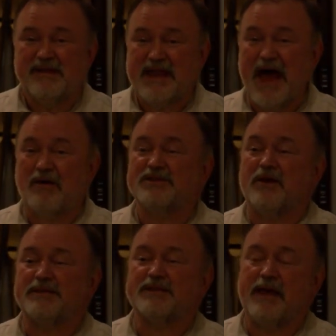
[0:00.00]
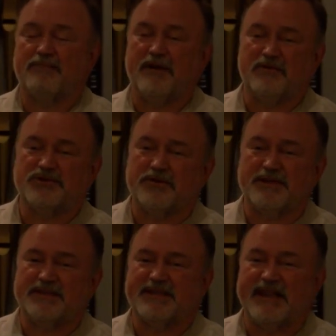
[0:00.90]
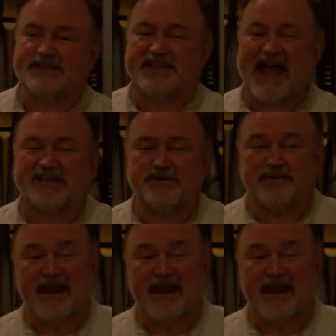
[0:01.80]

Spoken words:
Now it's all set by New Jersey state statute,